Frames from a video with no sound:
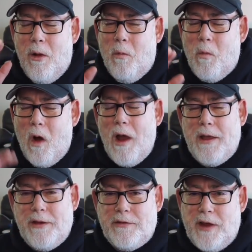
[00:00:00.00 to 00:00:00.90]
what I
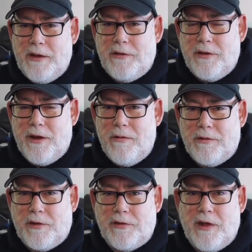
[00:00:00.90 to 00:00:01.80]
intend to do,
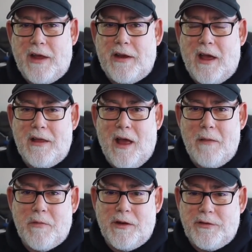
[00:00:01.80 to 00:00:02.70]
as I said,
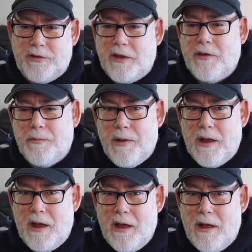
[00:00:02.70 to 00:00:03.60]
I'm going to set up
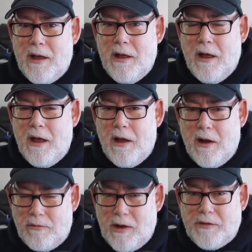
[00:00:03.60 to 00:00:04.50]
a
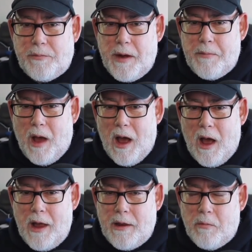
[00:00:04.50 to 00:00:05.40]
Raspberry
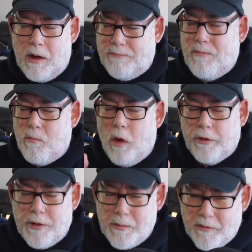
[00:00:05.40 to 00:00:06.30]
Pi. Well,
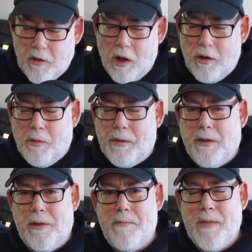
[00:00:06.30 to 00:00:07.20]
one of them. I've got a
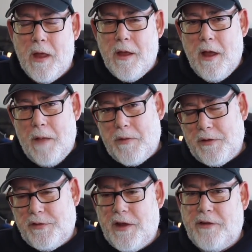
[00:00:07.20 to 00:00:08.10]
couple of them. I'm
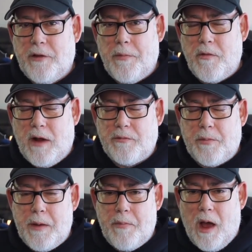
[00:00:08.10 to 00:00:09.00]
going to set up a
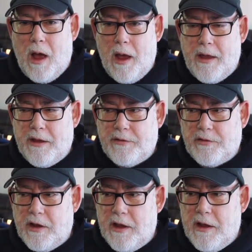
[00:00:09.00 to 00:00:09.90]
Raspberry Pi
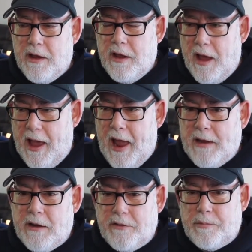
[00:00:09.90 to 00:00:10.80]
as a
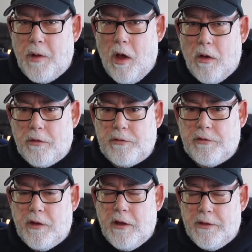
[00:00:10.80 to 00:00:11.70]
headless
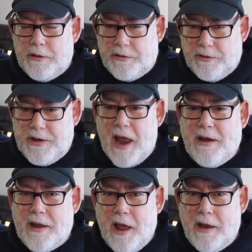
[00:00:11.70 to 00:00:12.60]
box that's
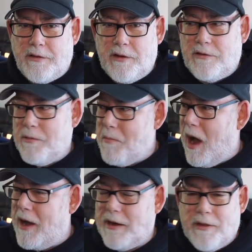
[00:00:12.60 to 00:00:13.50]
dedicated to
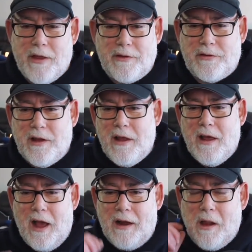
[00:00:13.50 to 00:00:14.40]
mining this.
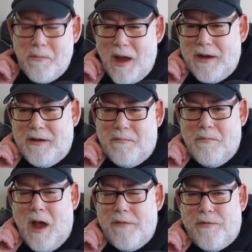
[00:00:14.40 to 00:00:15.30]
And I'll
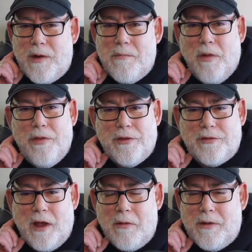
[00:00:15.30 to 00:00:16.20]
mine for a month or
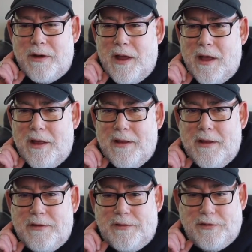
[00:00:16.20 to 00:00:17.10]
so and
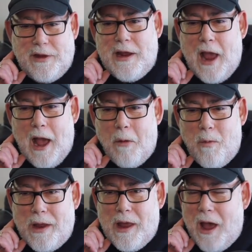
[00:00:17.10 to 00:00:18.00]
see how
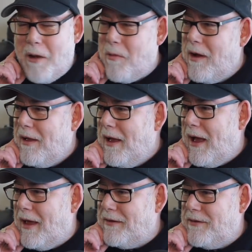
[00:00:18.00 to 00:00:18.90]
we go.
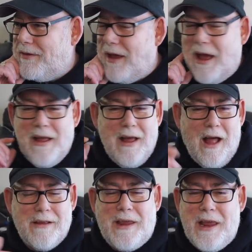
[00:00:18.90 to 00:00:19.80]
And
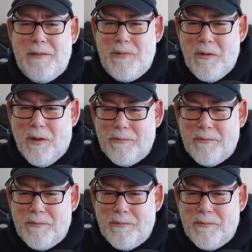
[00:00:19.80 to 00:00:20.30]
I'll keep you